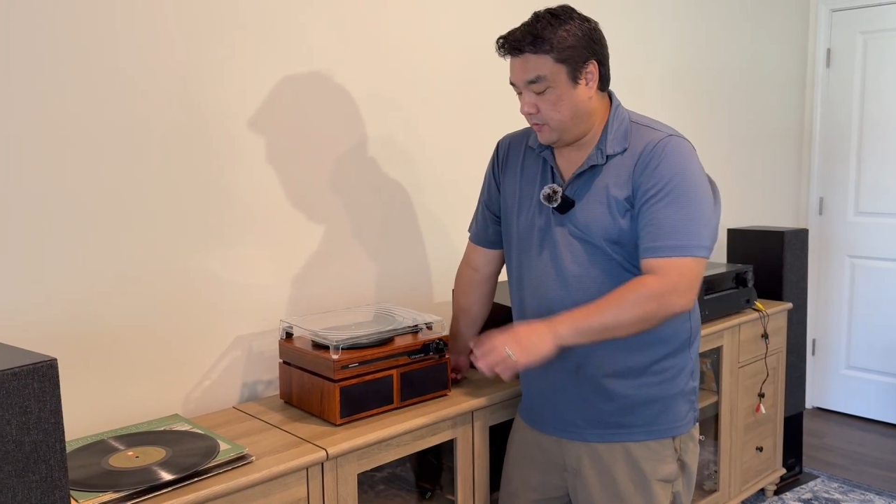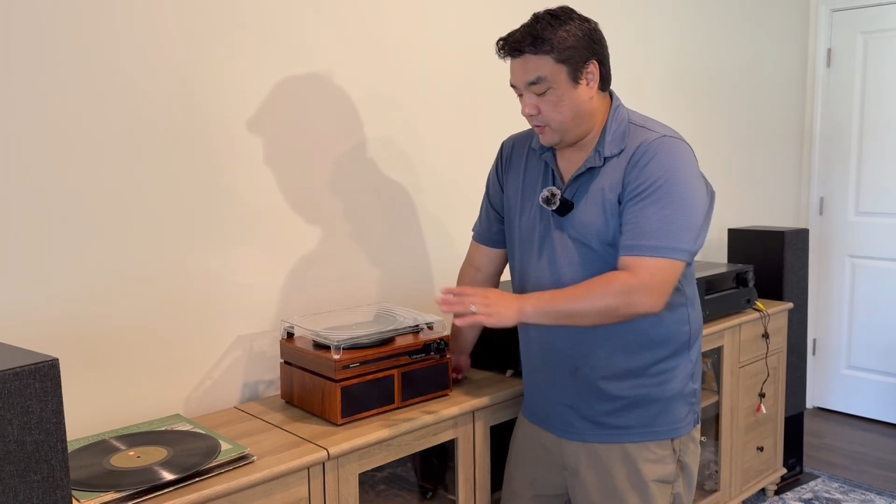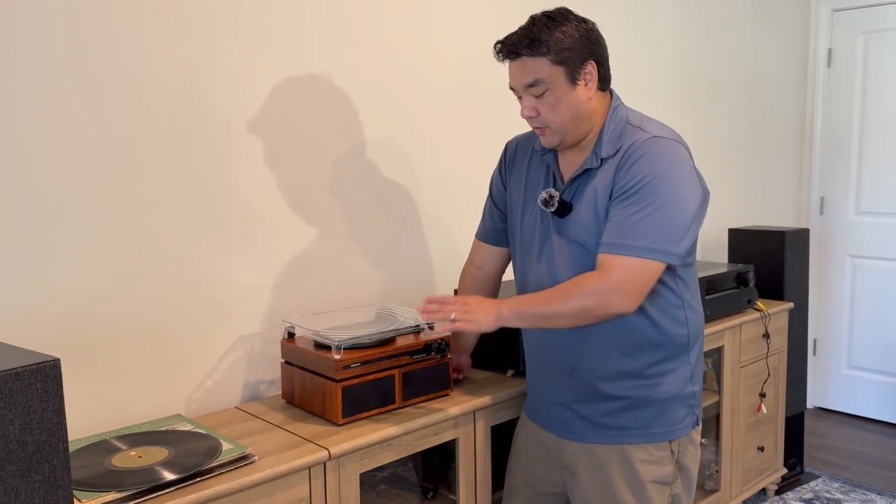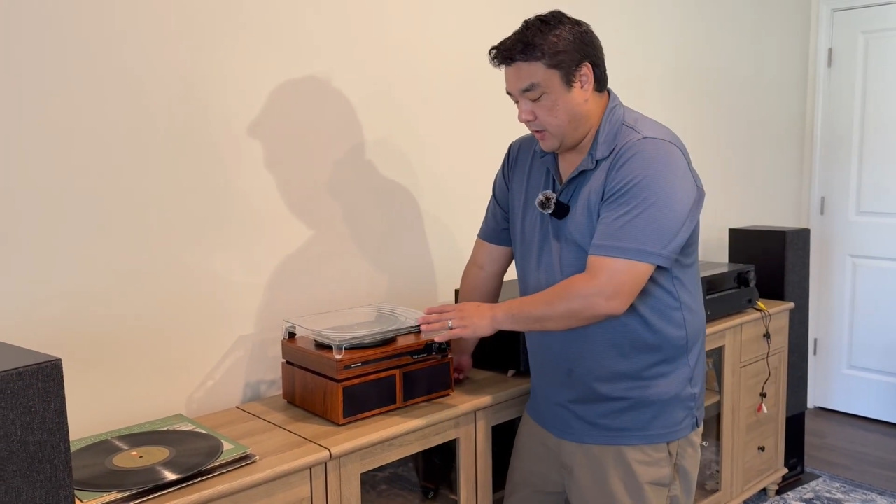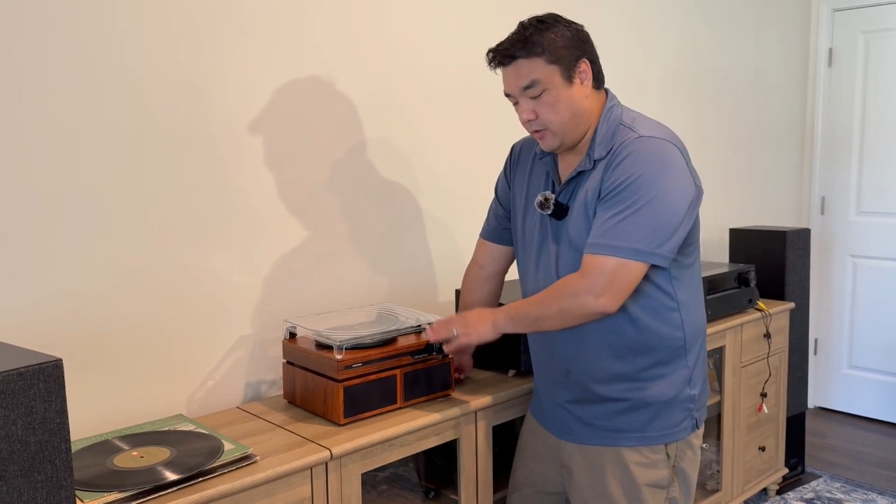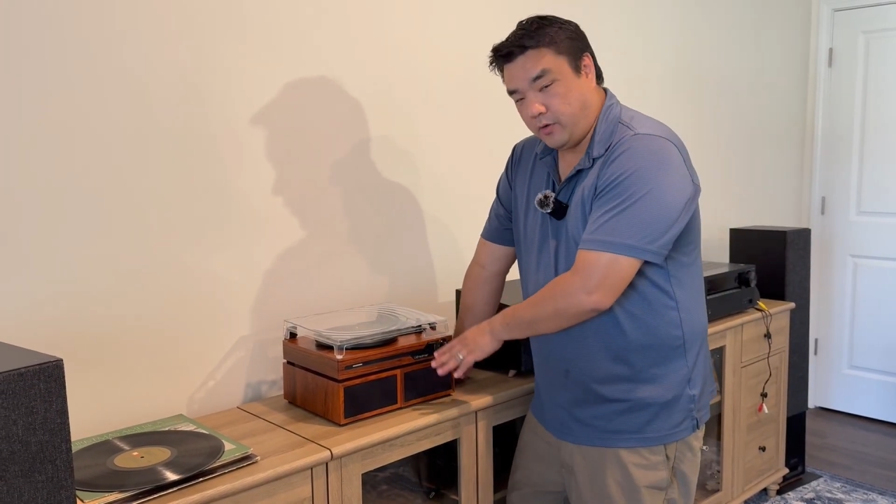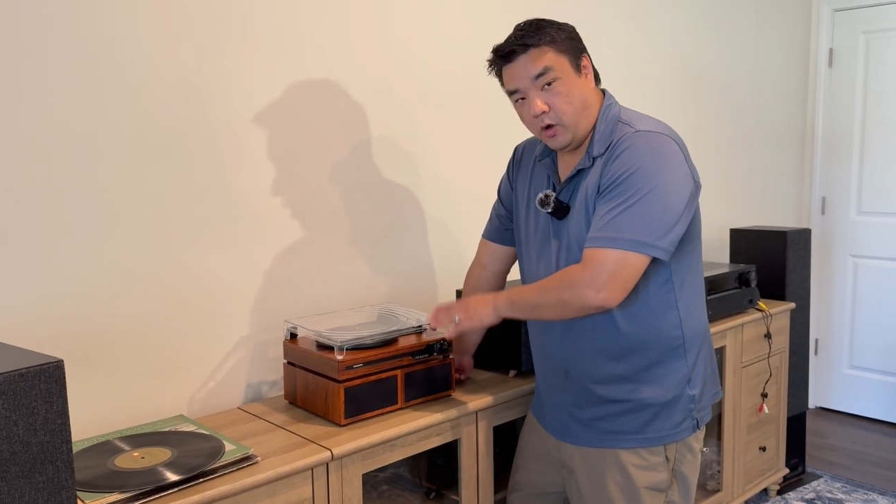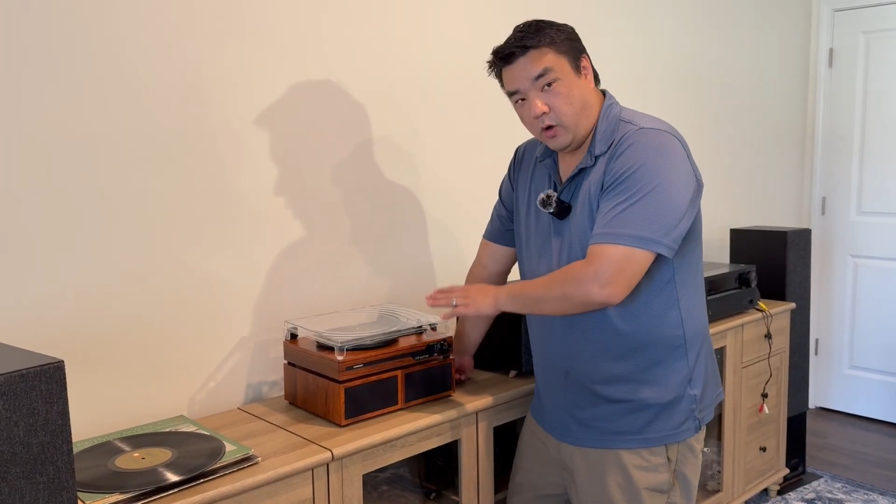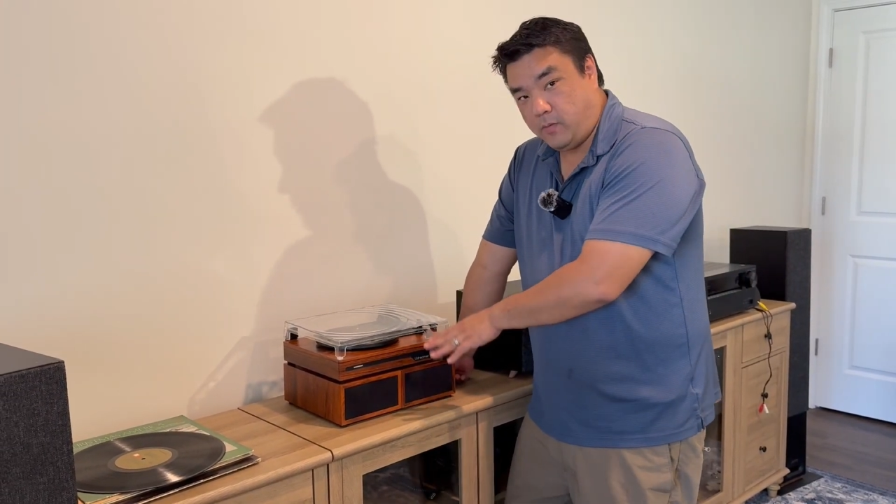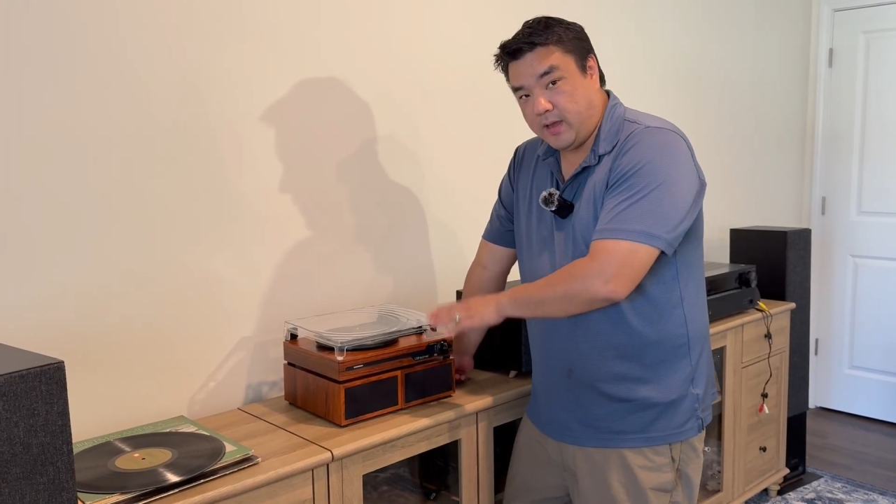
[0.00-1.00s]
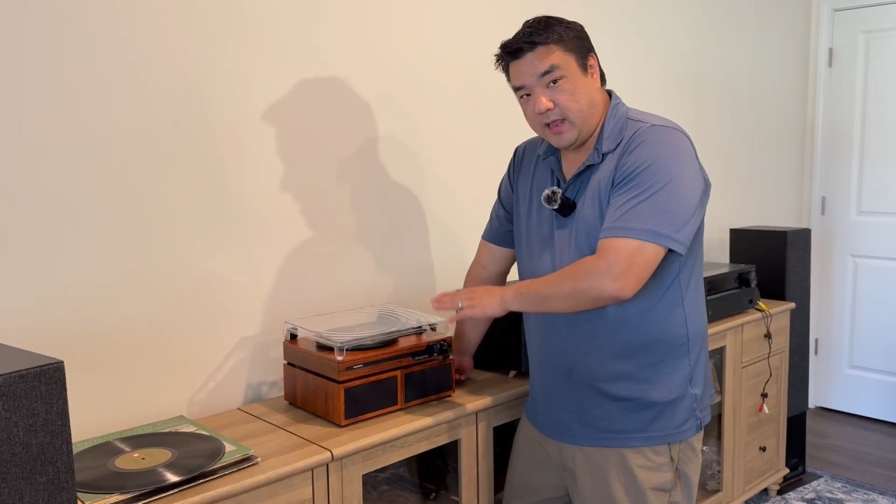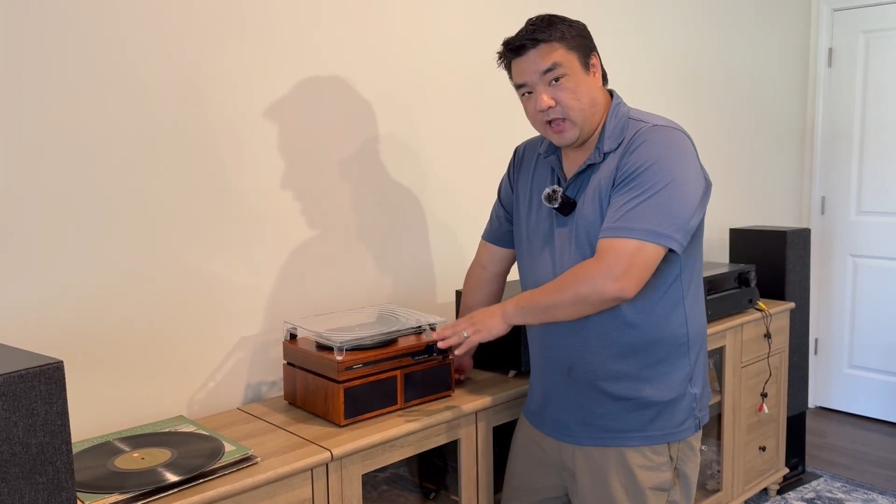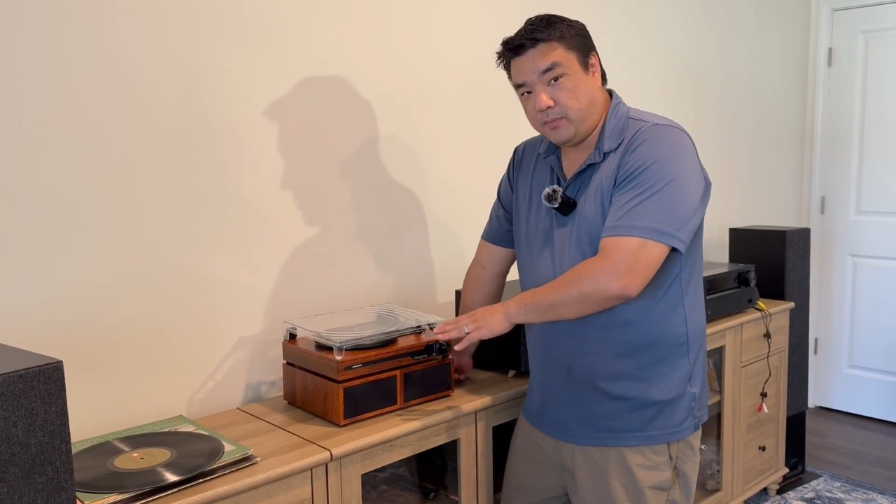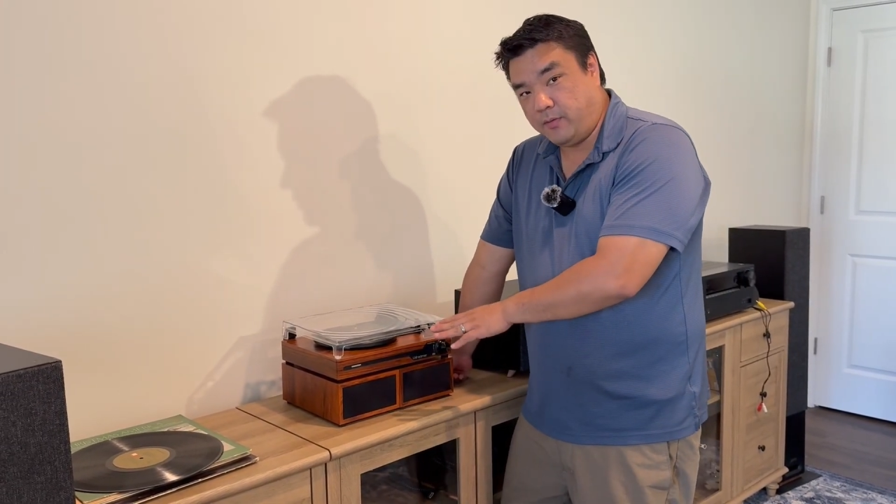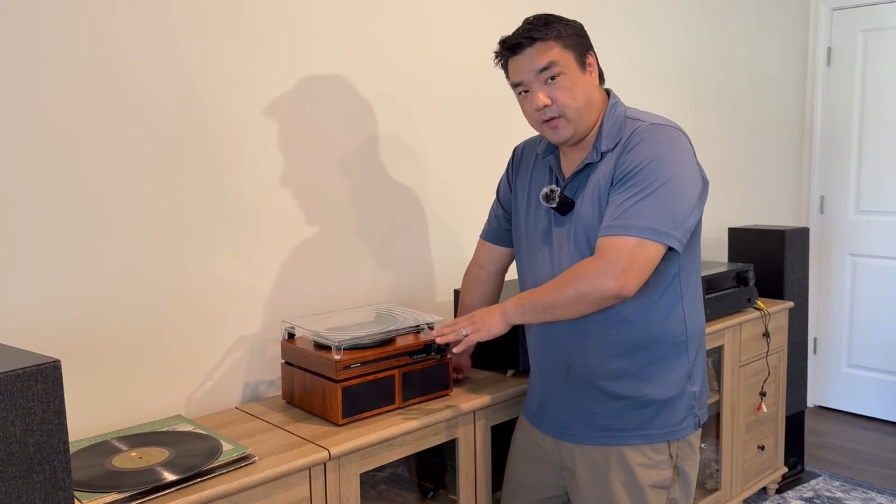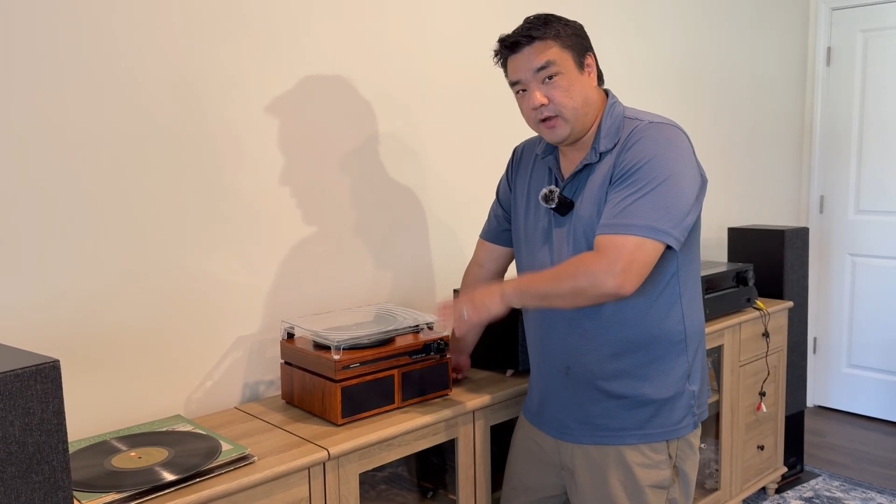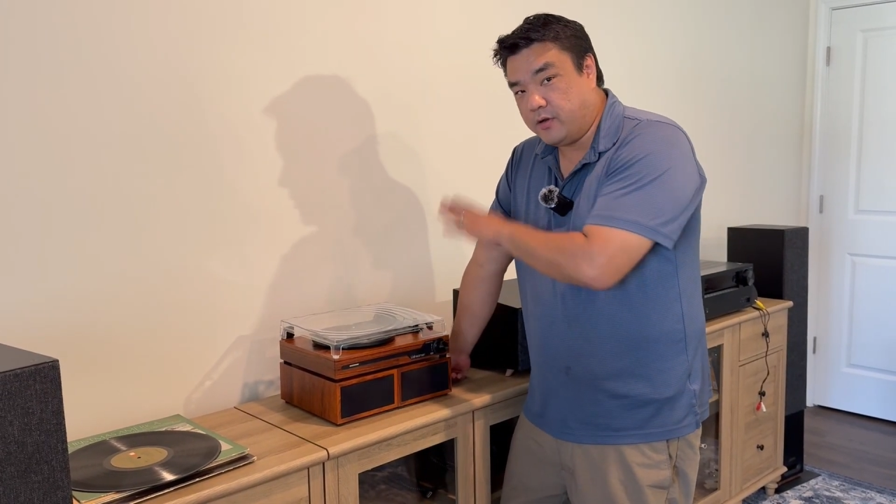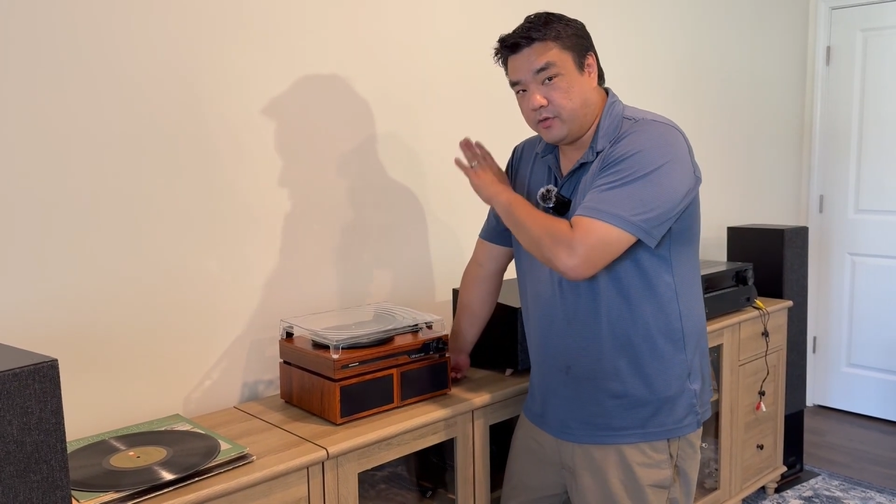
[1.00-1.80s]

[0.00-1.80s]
So it is already amplified.